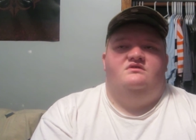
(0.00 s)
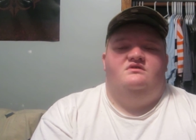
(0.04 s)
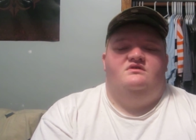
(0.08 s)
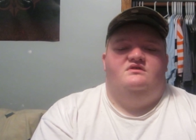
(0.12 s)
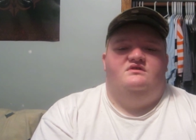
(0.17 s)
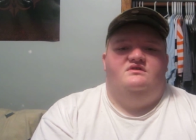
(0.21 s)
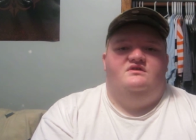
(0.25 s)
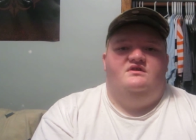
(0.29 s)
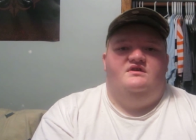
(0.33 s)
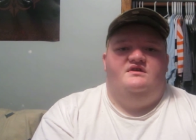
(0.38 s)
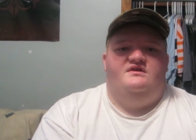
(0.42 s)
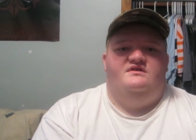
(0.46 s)

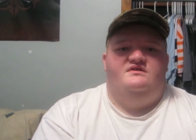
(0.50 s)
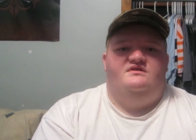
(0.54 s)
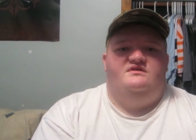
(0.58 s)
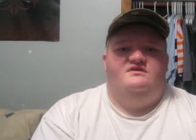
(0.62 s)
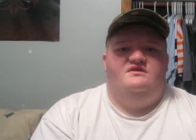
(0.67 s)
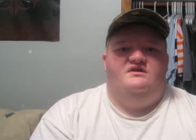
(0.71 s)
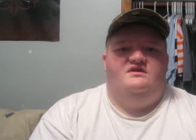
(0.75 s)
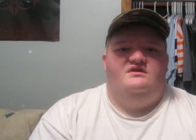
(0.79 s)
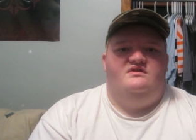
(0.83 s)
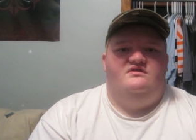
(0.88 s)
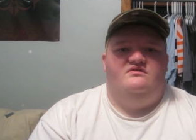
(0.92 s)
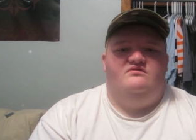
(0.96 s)
I got it
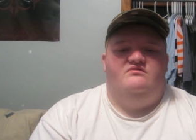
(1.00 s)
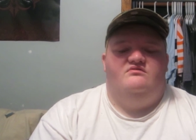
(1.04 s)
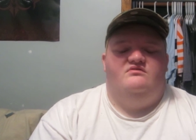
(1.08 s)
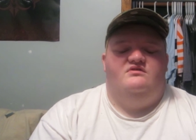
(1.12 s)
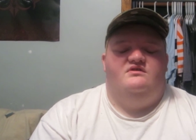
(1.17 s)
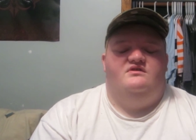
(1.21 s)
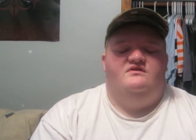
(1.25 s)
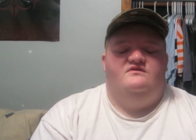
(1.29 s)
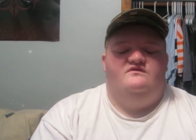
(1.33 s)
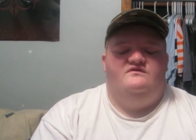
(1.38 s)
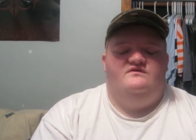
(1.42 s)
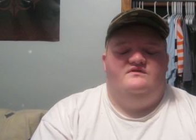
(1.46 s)
at a
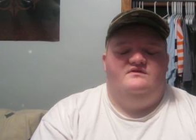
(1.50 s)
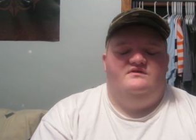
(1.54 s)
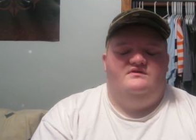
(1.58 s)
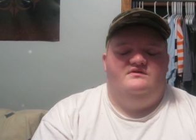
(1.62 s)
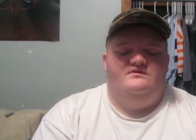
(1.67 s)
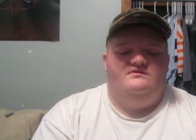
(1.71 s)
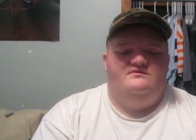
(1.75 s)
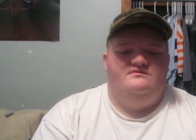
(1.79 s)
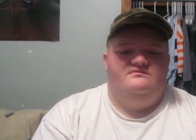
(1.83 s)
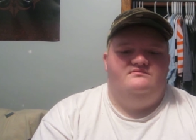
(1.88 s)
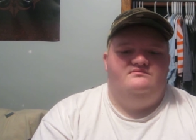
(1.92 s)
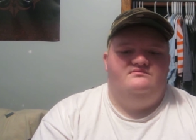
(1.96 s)
garage
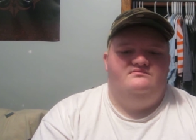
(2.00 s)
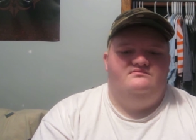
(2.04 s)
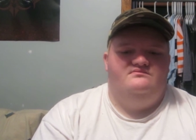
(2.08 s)
sale.